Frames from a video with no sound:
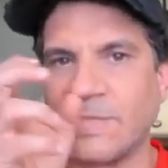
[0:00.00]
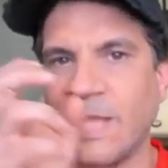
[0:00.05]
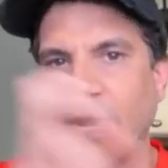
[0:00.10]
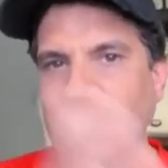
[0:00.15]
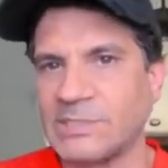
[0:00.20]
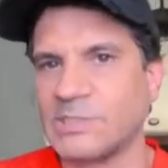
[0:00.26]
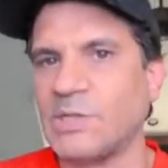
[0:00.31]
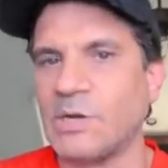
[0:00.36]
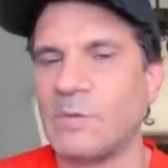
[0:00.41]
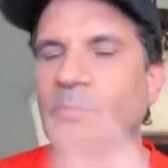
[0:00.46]

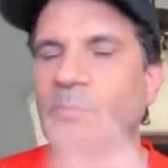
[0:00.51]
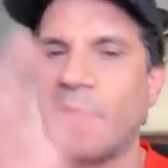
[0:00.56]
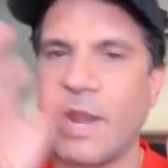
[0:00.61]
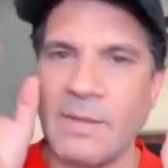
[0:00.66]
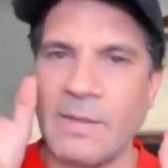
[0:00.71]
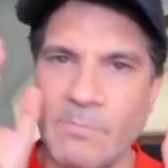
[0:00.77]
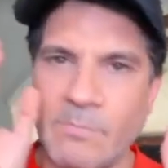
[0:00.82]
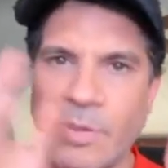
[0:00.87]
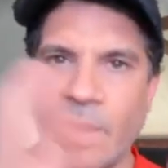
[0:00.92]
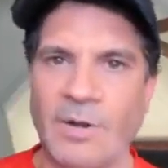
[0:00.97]
That's their
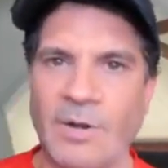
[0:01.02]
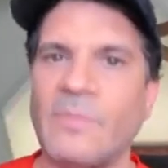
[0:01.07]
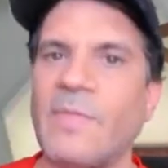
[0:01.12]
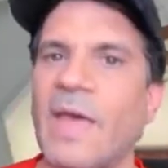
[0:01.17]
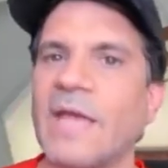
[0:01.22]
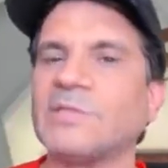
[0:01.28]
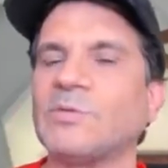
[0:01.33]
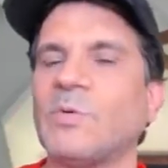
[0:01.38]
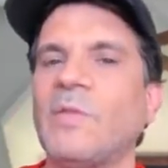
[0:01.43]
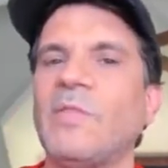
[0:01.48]
bread and butter.
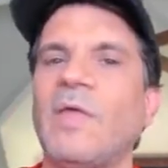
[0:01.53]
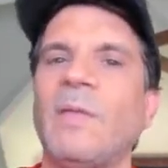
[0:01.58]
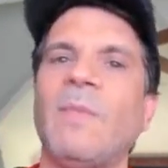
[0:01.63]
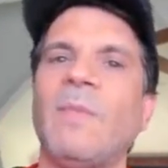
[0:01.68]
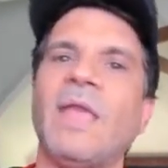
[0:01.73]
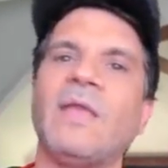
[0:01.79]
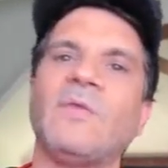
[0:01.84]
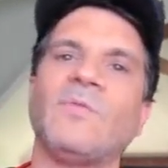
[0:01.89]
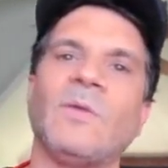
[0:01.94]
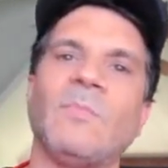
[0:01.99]
That's where they
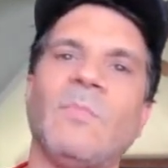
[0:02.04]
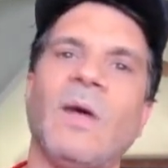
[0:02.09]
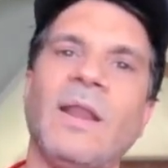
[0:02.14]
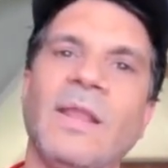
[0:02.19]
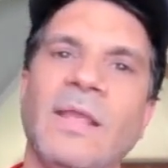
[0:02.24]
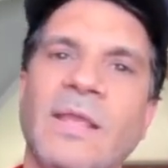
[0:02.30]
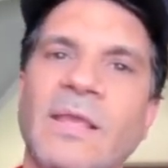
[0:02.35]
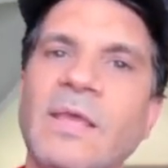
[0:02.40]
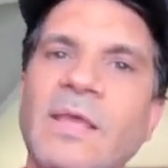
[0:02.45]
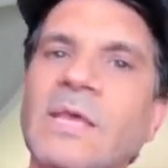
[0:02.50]
make their
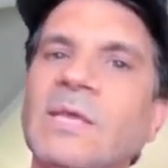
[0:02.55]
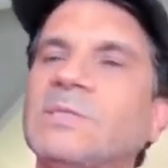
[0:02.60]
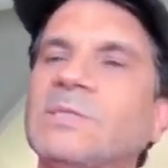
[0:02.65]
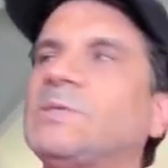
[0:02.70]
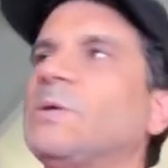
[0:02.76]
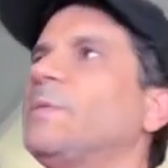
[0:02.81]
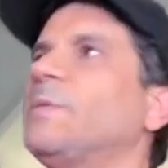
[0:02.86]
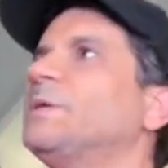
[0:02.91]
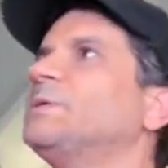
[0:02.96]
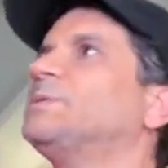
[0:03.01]
money.
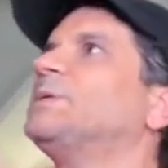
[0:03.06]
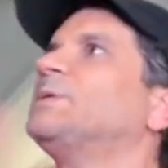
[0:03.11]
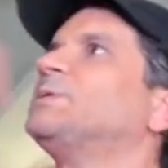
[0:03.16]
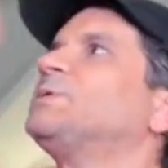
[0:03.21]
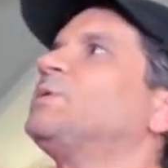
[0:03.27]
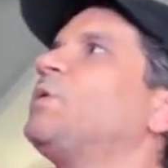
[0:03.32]
So there's this